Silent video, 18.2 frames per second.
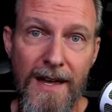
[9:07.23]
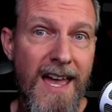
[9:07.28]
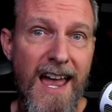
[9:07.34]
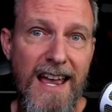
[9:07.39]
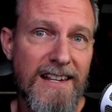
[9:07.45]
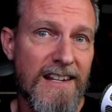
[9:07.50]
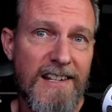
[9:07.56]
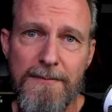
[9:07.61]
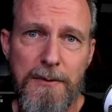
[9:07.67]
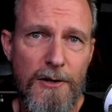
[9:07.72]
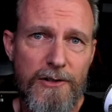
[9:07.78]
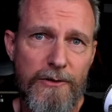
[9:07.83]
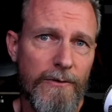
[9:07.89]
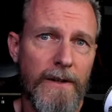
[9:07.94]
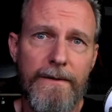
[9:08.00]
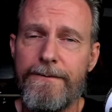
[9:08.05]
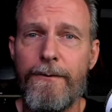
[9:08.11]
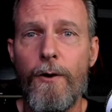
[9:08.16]
Is it supposed to
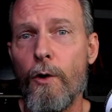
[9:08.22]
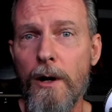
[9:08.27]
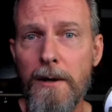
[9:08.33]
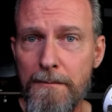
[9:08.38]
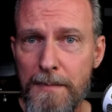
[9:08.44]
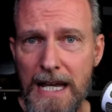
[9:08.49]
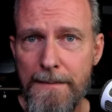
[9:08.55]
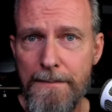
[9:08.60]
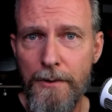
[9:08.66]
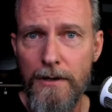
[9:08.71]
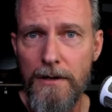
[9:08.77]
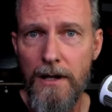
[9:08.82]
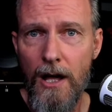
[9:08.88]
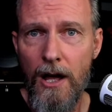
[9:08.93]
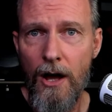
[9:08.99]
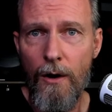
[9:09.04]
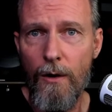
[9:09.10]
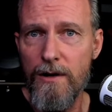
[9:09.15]
reform people
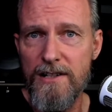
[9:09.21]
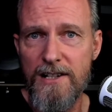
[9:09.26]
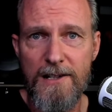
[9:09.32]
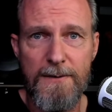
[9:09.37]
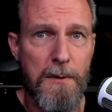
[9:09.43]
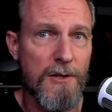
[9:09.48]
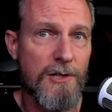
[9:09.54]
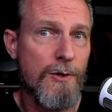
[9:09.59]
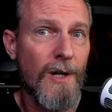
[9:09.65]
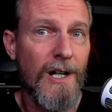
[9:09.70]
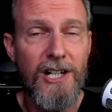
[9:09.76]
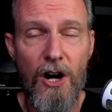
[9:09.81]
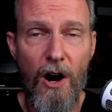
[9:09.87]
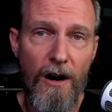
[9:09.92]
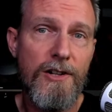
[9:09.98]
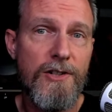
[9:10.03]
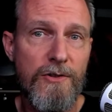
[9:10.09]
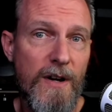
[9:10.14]
or is it supposed to
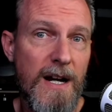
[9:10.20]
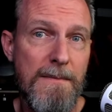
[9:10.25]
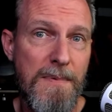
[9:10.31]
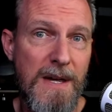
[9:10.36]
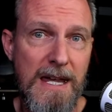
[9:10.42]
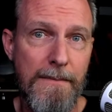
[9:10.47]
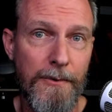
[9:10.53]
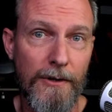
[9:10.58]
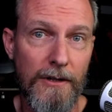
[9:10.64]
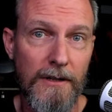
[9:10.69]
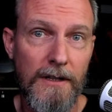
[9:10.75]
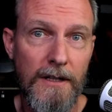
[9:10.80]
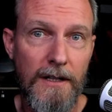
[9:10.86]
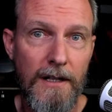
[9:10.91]
incarcerate people?